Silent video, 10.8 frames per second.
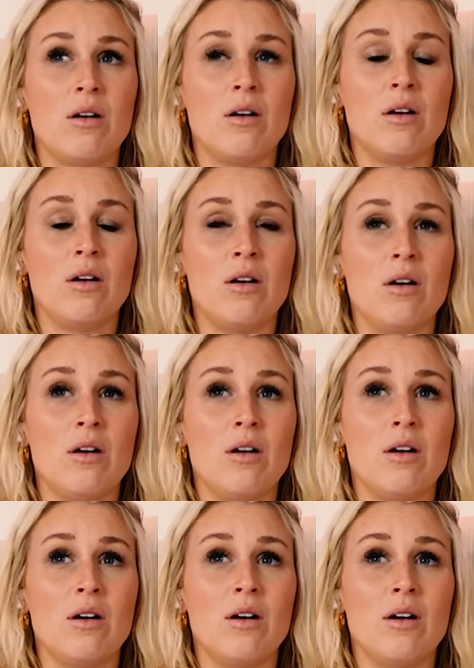
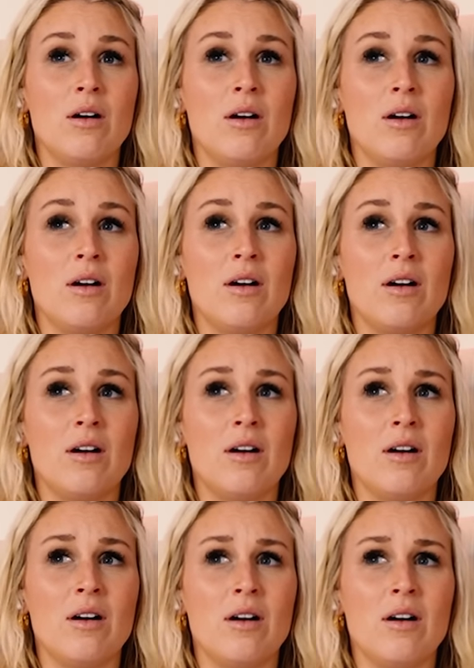
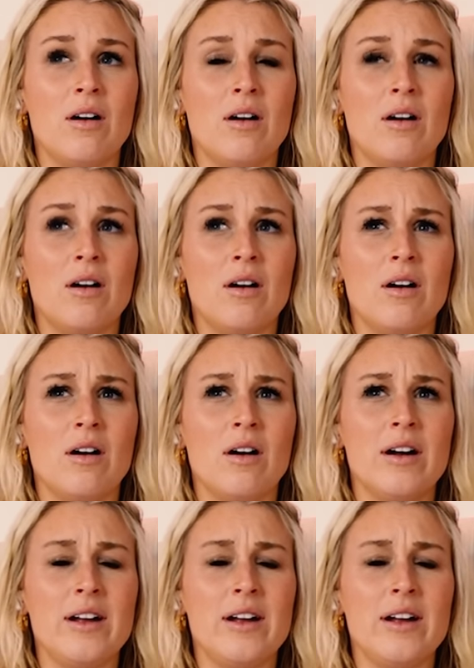(silent)